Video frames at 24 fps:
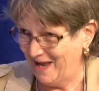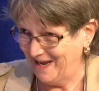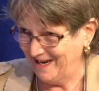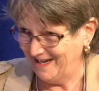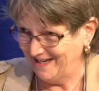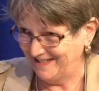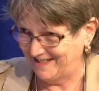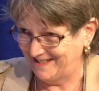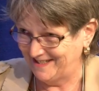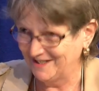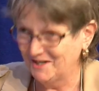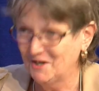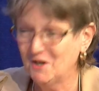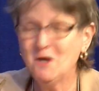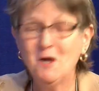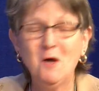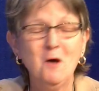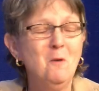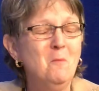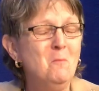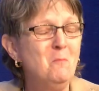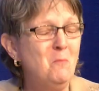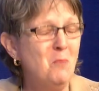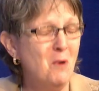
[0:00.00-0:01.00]
wait, mm -hmm.
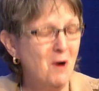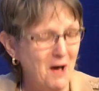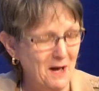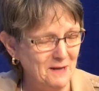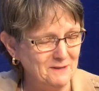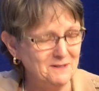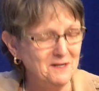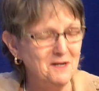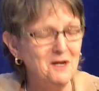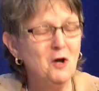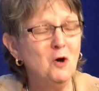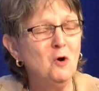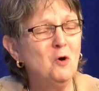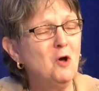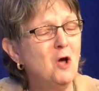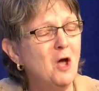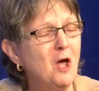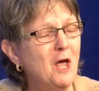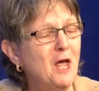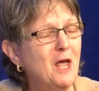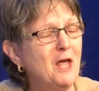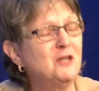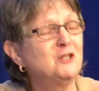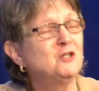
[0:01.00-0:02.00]
but
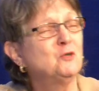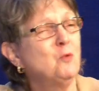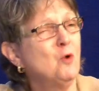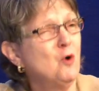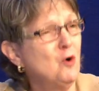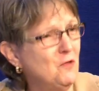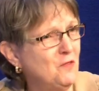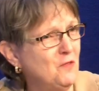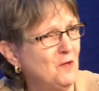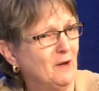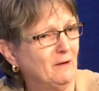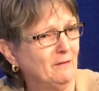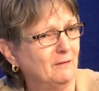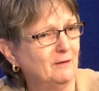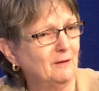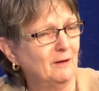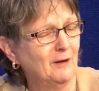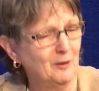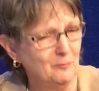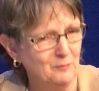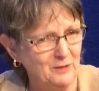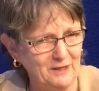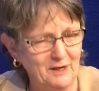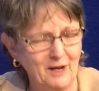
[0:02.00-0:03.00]
it's worth it.
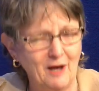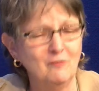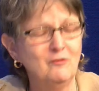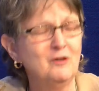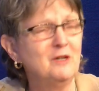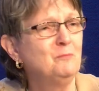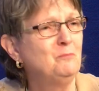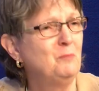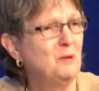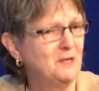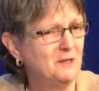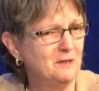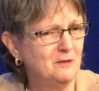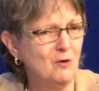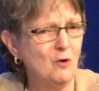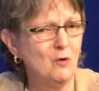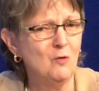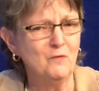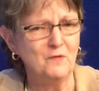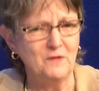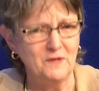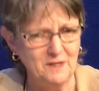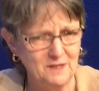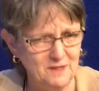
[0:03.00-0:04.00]
I mean, having been
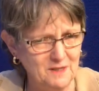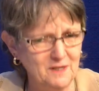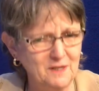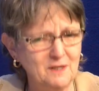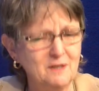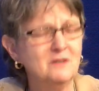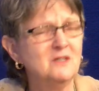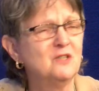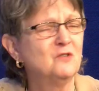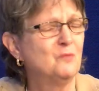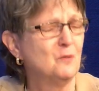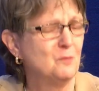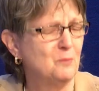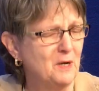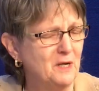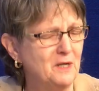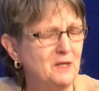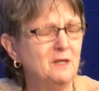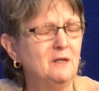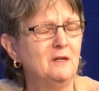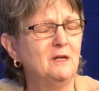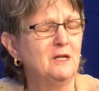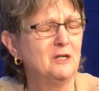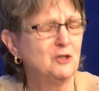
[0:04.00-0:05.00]
over the years for
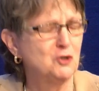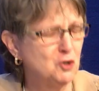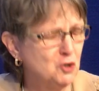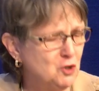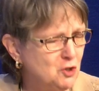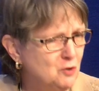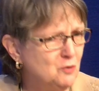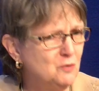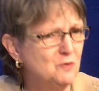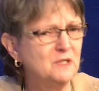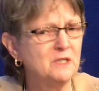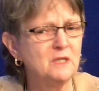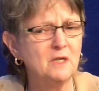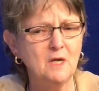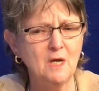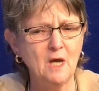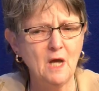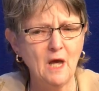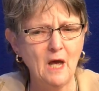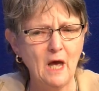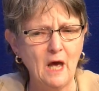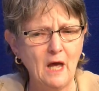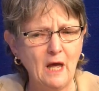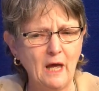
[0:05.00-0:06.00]
many issues,
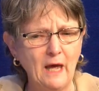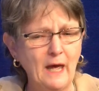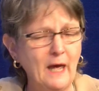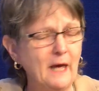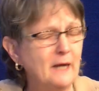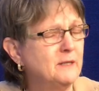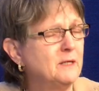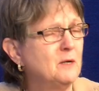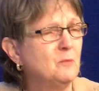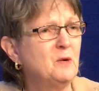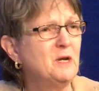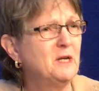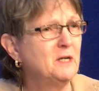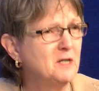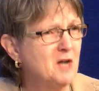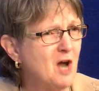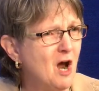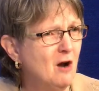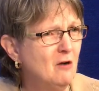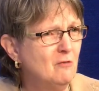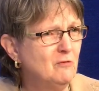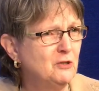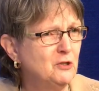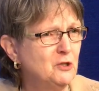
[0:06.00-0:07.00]
and we
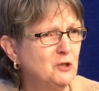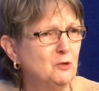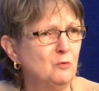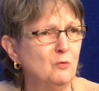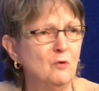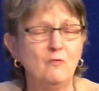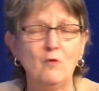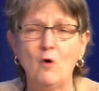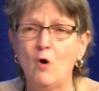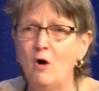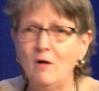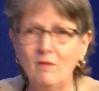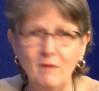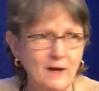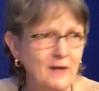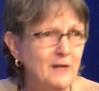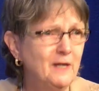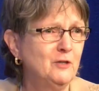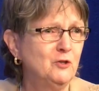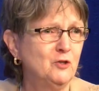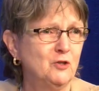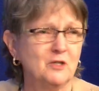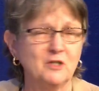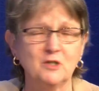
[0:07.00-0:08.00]
encourage you of all
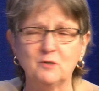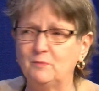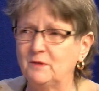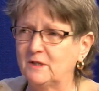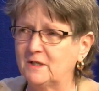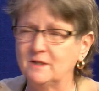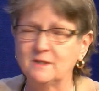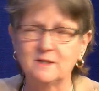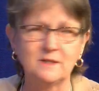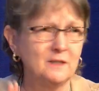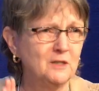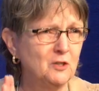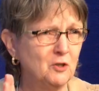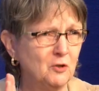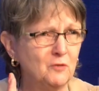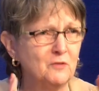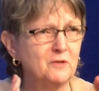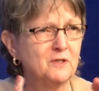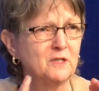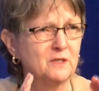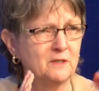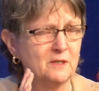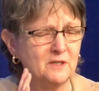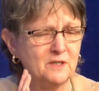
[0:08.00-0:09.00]
ages because you know
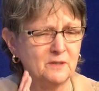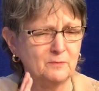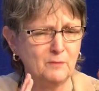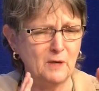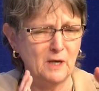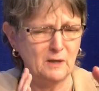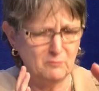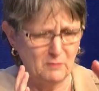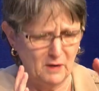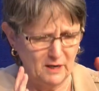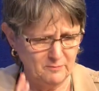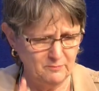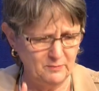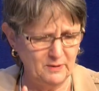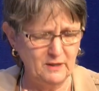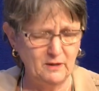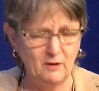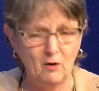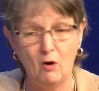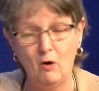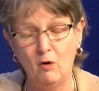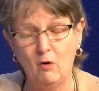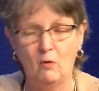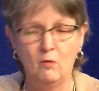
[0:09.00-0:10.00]
this this might be
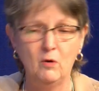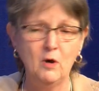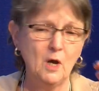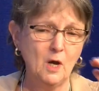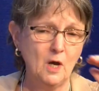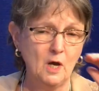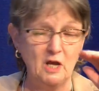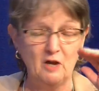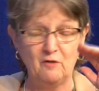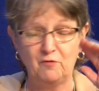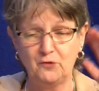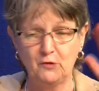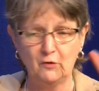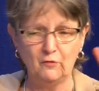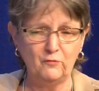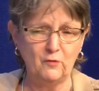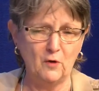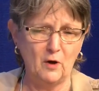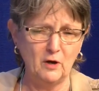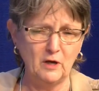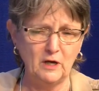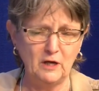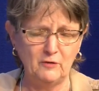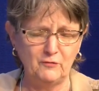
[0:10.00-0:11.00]
oh if you're
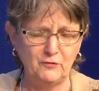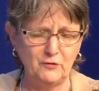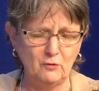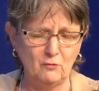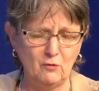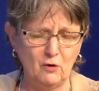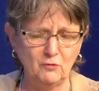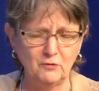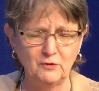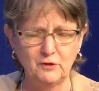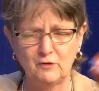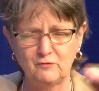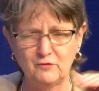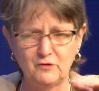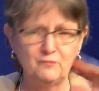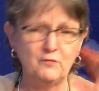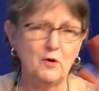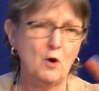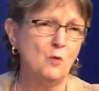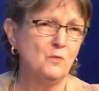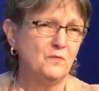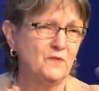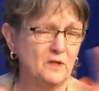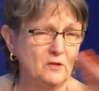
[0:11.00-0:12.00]
if you're old enough to
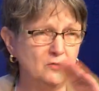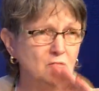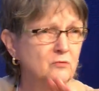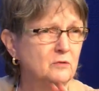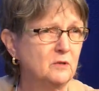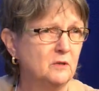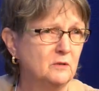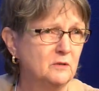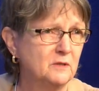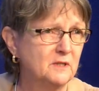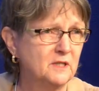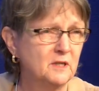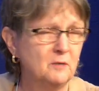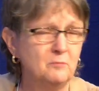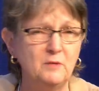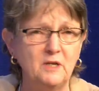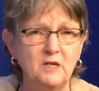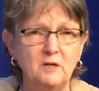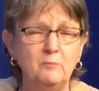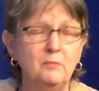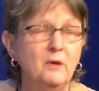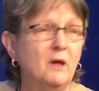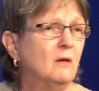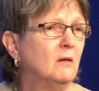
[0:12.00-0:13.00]
vote then you can submit a
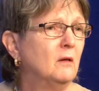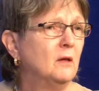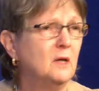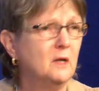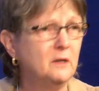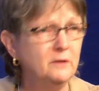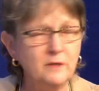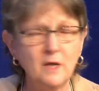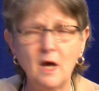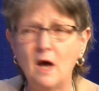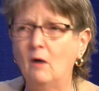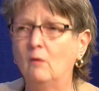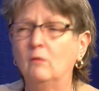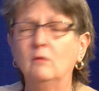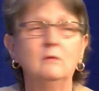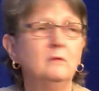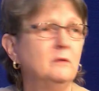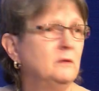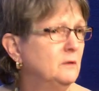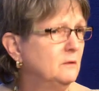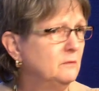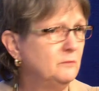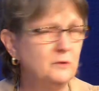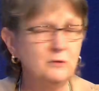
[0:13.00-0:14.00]
bill no
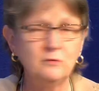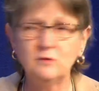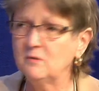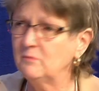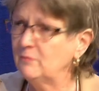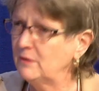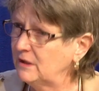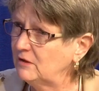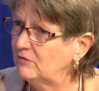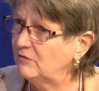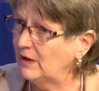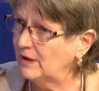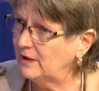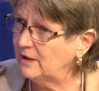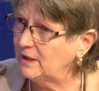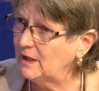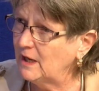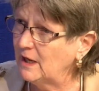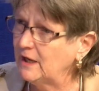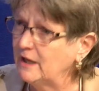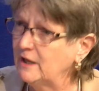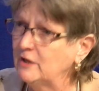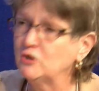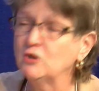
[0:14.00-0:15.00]
you, you can be of any
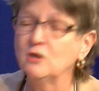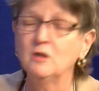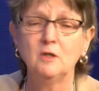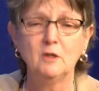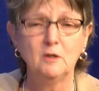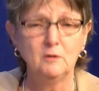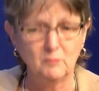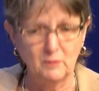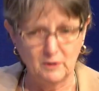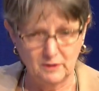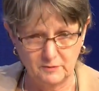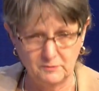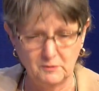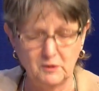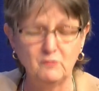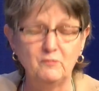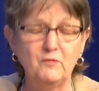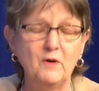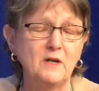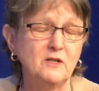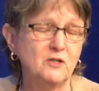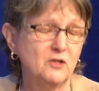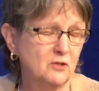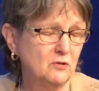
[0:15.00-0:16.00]
age my, my
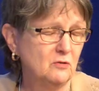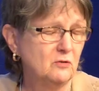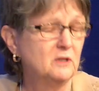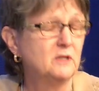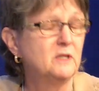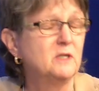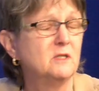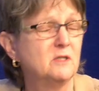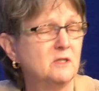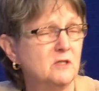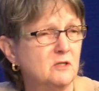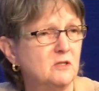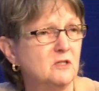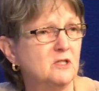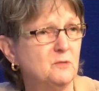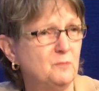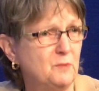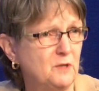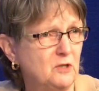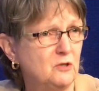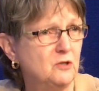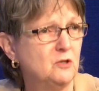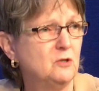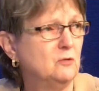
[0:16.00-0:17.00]
advice certainly is to
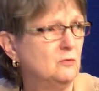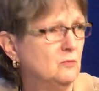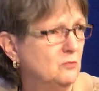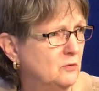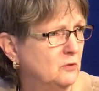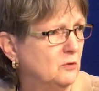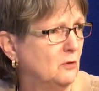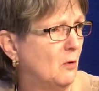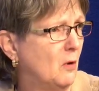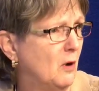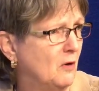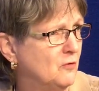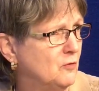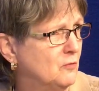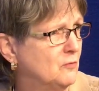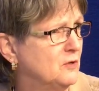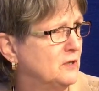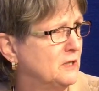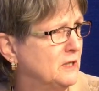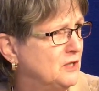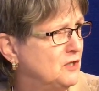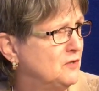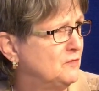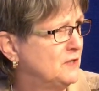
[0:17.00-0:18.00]
speak to you know other
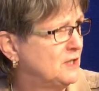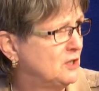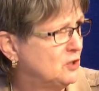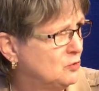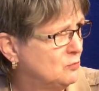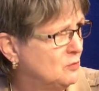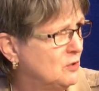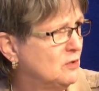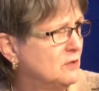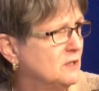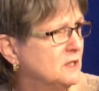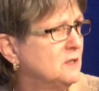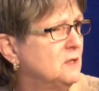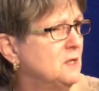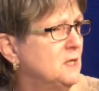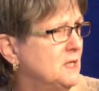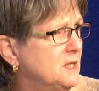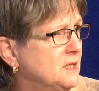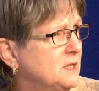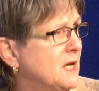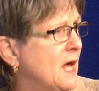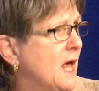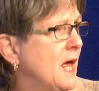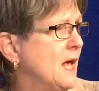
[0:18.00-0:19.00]
individuals
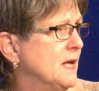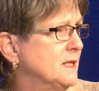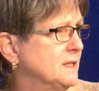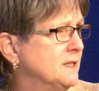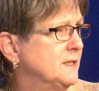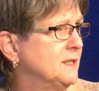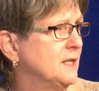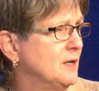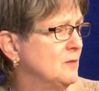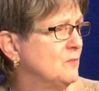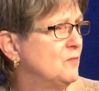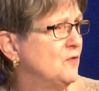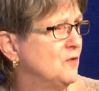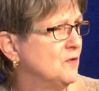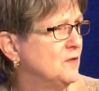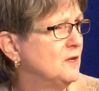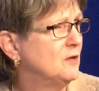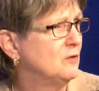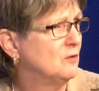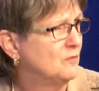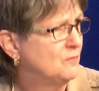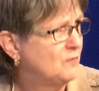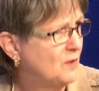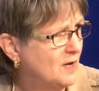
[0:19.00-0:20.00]
to ask them for
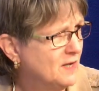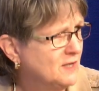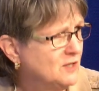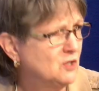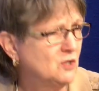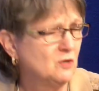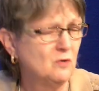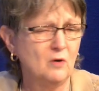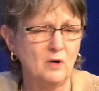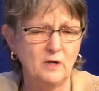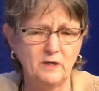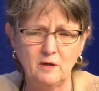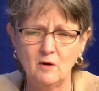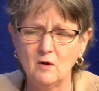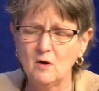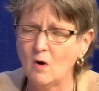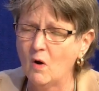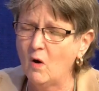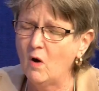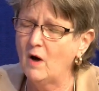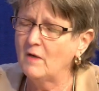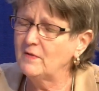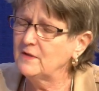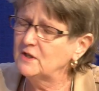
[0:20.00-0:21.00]
their advice on
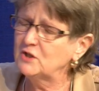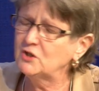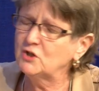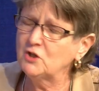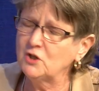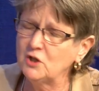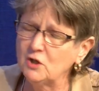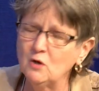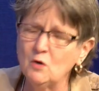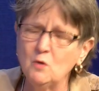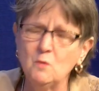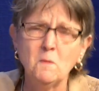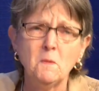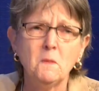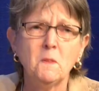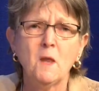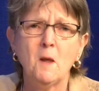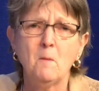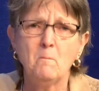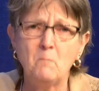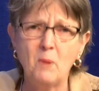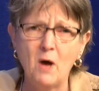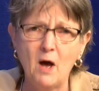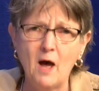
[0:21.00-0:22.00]
on this too
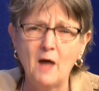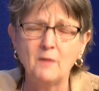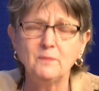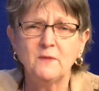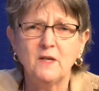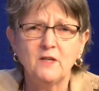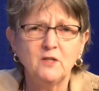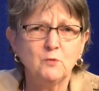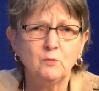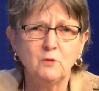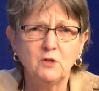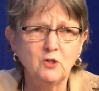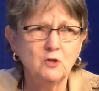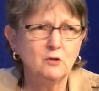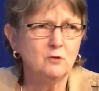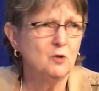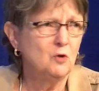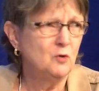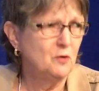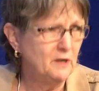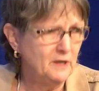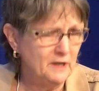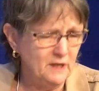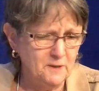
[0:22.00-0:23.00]
but that's what you're
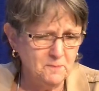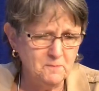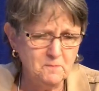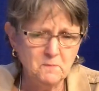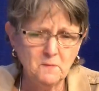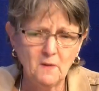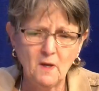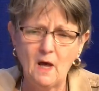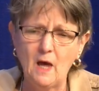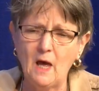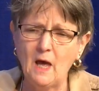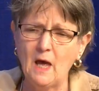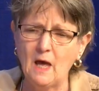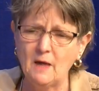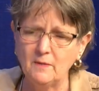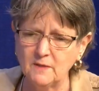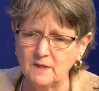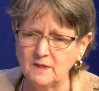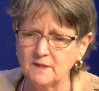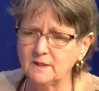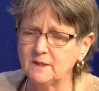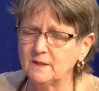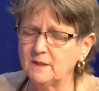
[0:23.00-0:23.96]
learning and this